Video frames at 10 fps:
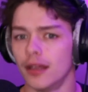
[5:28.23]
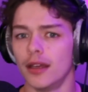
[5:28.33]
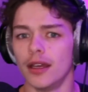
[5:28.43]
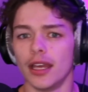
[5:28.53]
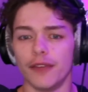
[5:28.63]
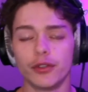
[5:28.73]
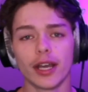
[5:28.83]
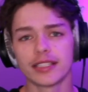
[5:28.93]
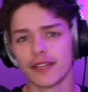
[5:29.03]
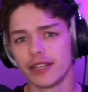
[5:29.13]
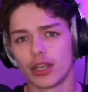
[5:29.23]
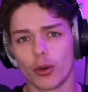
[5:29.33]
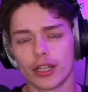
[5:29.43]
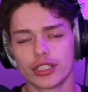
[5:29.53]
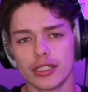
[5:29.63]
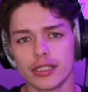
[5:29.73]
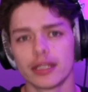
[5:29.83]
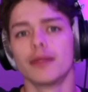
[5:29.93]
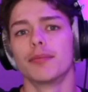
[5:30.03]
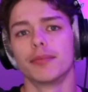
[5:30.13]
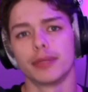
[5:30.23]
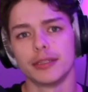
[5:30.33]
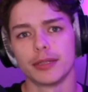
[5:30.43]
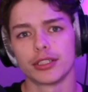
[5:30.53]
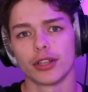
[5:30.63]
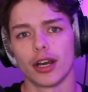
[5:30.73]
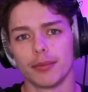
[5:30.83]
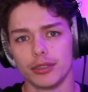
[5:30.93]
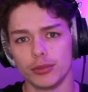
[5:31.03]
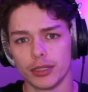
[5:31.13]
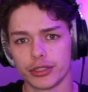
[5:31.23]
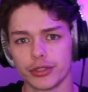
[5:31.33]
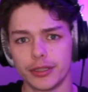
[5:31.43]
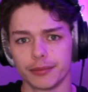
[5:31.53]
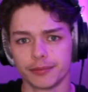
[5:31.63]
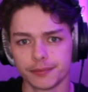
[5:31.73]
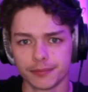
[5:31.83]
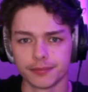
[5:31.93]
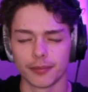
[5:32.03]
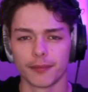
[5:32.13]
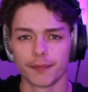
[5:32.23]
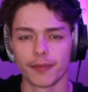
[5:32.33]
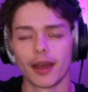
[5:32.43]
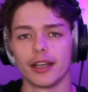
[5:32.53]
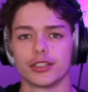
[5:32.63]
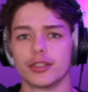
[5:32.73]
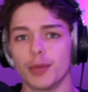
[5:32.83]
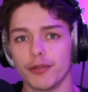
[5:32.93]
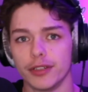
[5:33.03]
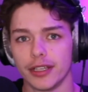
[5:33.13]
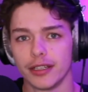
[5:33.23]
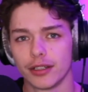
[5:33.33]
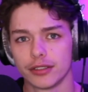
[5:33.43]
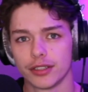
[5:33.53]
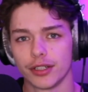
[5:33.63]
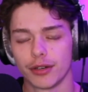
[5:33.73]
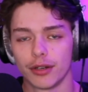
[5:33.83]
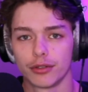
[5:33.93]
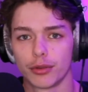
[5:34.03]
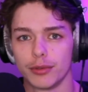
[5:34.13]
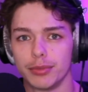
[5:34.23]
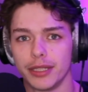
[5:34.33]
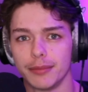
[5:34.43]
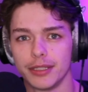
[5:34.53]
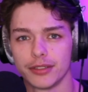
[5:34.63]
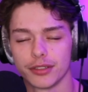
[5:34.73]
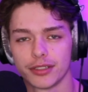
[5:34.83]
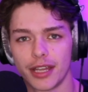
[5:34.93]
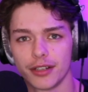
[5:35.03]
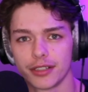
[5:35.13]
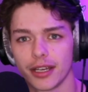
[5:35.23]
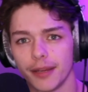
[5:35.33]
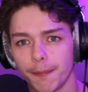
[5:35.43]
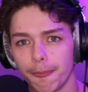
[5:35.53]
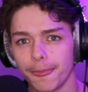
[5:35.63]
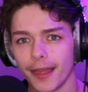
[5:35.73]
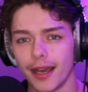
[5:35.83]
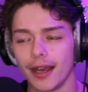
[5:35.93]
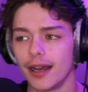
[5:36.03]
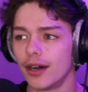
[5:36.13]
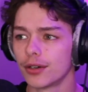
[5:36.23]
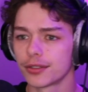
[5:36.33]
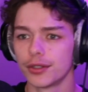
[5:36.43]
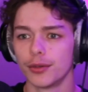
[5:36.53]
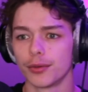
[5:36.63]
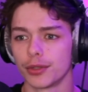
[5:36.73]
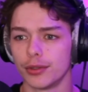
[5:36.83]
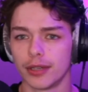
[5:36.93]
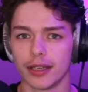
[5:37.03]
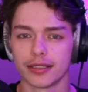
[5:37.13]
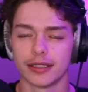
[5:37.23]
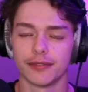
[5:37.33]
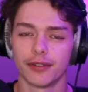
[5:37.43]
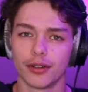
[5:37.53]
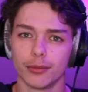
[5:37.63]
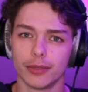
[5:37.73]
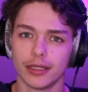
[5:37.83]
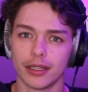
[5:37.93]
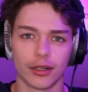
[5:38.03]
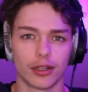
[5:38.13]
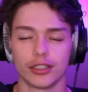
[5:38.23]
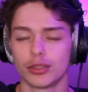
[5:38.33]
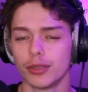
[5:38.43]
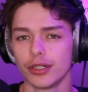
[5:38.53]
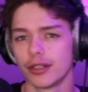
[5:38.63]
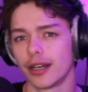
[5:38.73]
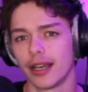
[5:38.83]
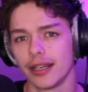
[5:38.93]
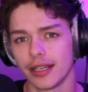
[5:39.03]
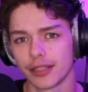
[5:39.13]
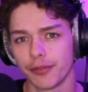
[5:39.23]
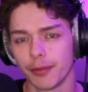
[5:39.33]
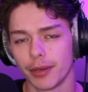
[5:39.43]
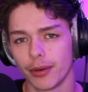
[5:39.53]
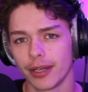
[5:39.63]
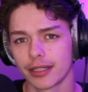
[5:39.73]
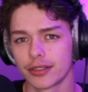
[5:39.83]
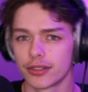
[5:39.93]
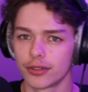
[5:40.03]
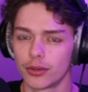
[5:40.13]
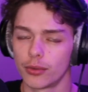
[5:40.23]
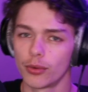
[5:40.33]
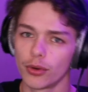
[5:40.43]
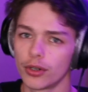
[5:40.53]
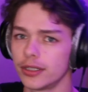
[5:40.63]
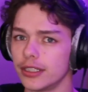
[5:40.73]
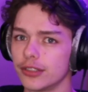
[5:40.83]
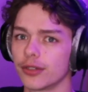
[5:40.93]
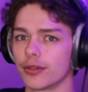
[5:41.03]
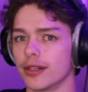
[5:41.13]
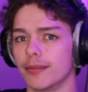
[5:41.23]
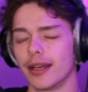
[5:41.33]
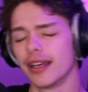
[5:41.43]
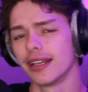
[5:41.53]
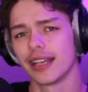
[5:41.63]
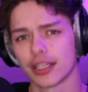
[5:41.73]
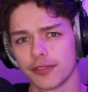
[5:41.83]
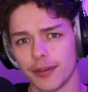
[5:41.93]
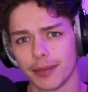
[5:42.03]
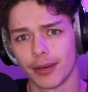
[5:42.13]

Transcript: If you guys have any questions, please make sure to hop into my stream. I stream every day, starting around 3 p.m. Eastern Standard Time. Also, you guys can follow me on Twitter at xfanpowx or on Instagram at xfanpowx.